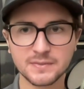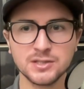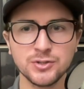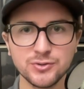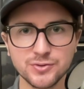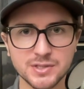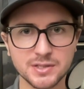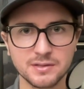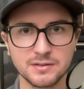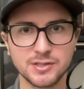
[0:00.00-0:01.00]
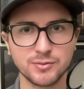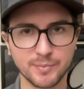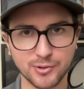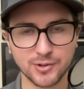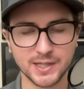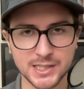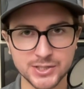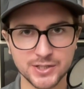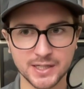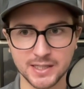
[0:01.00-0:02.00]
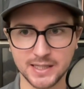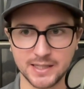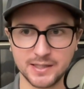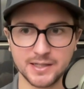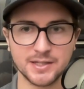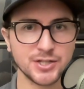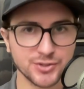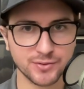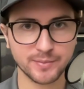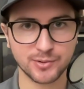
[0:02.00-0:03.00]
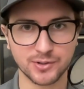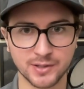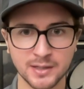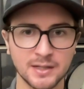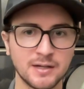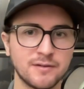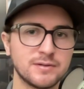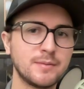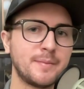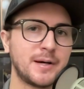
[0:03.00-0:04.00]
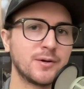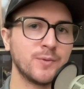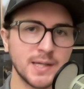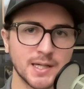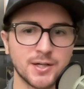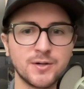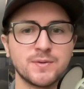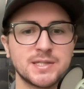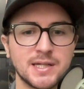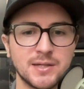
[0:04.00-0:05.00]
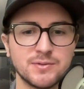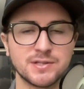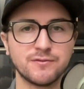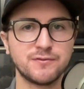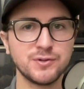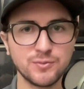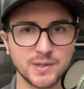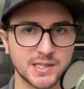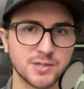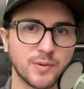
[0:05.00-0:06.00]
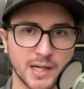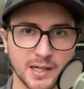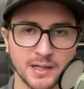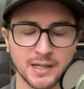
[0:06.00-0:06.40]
news to report yesterday, and the initial report from about a week ago was that he was a few weeks away.